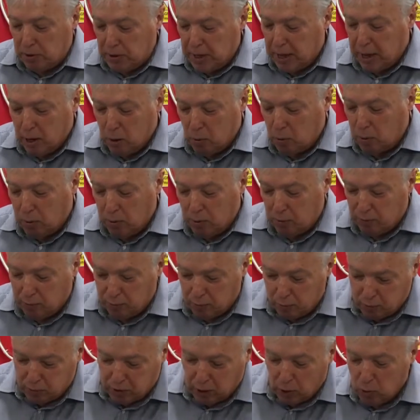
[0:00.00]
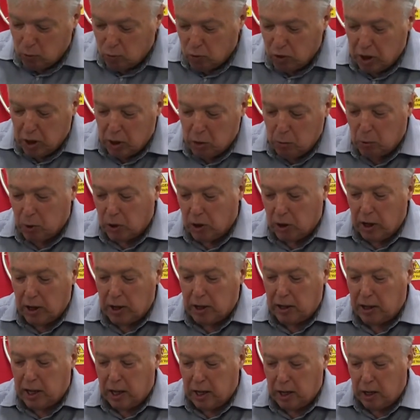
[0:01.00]
now we've don't really want to
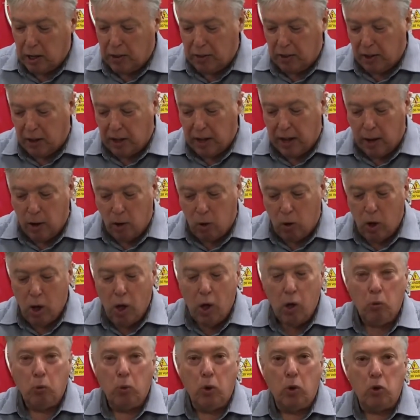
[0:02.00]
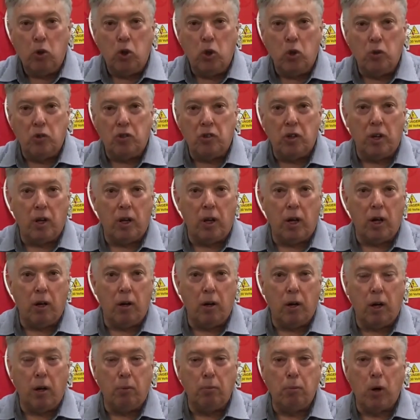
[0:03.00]
link anything out. We'll use
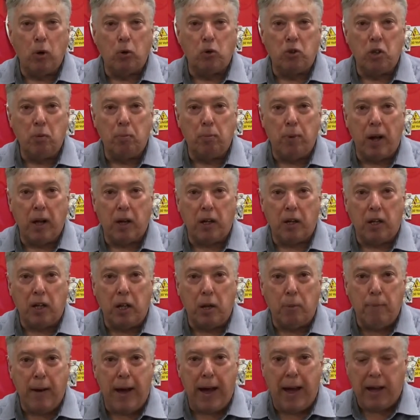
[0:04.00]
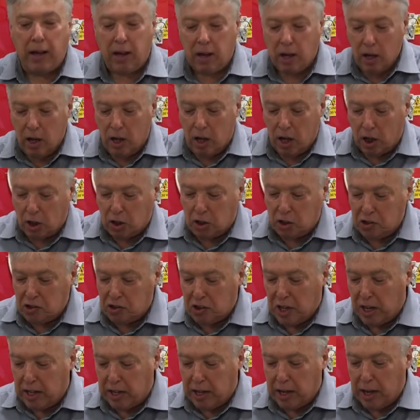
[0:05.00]
a multi-plug in the back and just
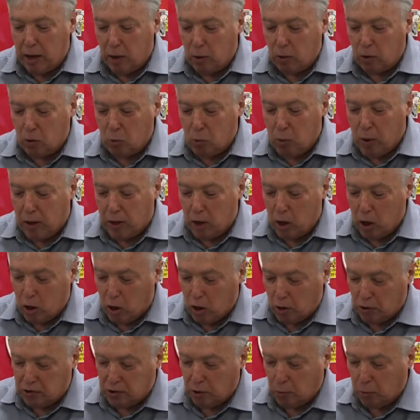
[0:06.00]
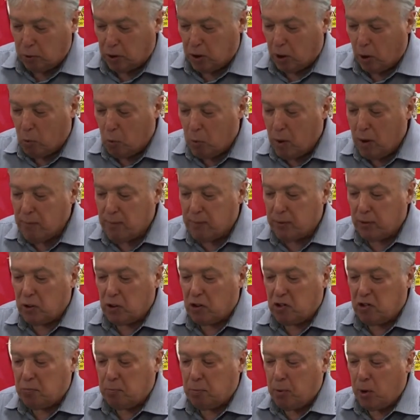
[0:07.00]
take out the one earth. So we've got 1 from
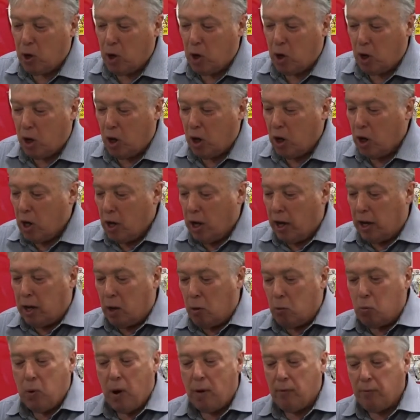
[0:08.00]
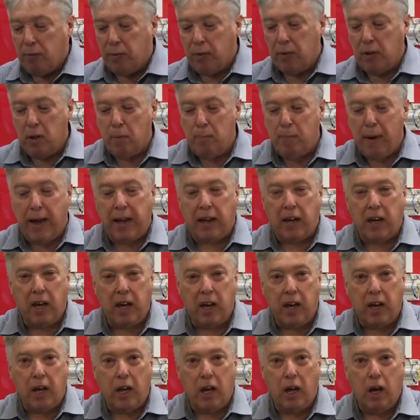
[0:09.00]
the spur and then 1 from the back
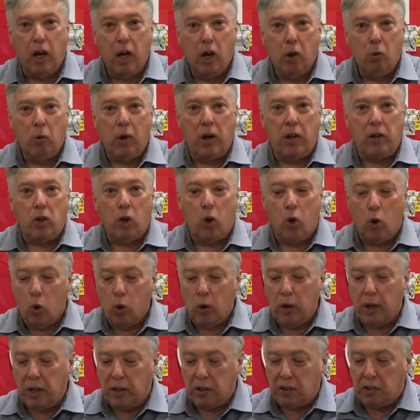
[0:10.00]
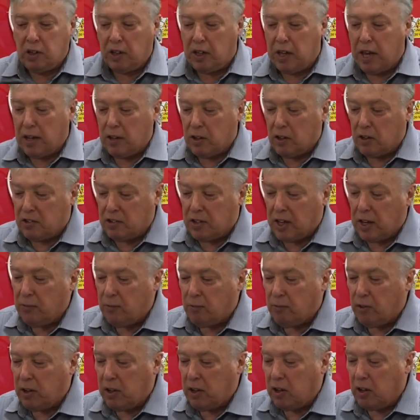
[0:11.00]
here, where they're all linked together
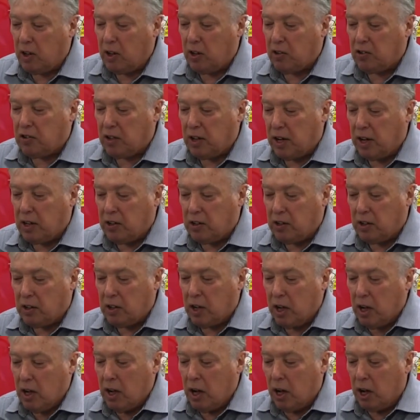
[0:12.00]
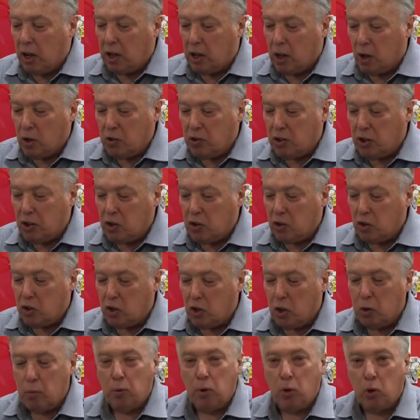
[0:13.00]
safely and isolated and goes into
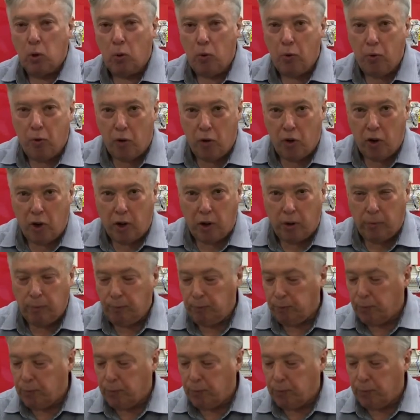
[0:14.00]
terminal 3.